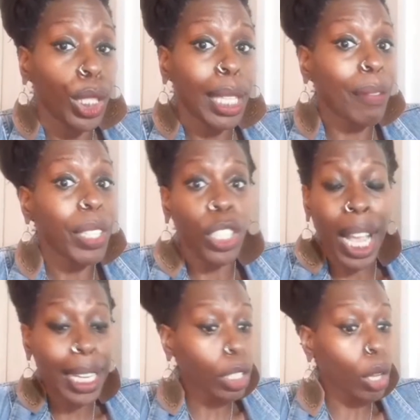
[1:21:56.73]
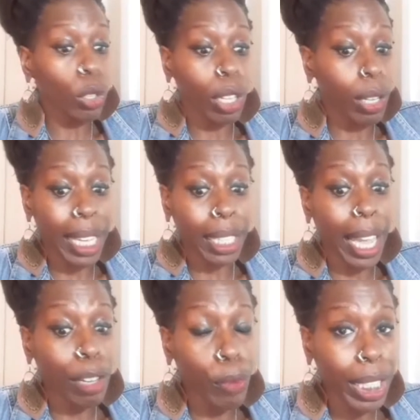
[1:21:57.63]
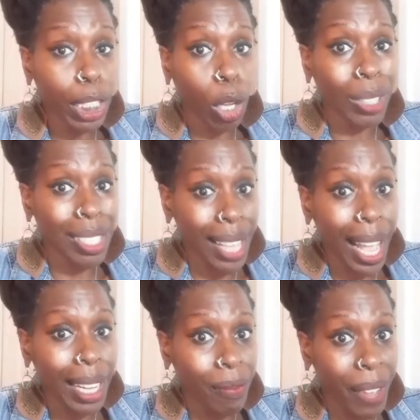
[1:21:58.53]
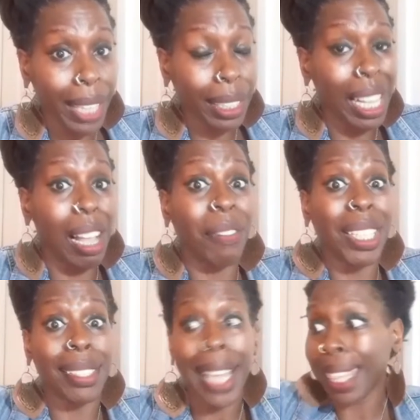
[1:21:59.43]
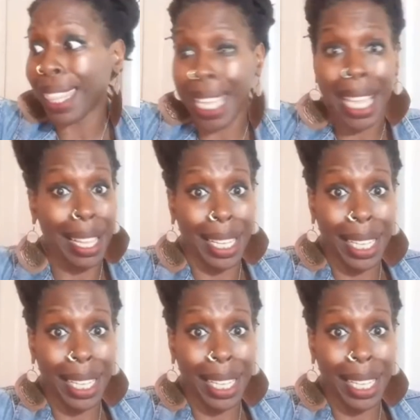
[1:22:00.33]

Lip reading: That vagina ain't really no deciding factor of nothing.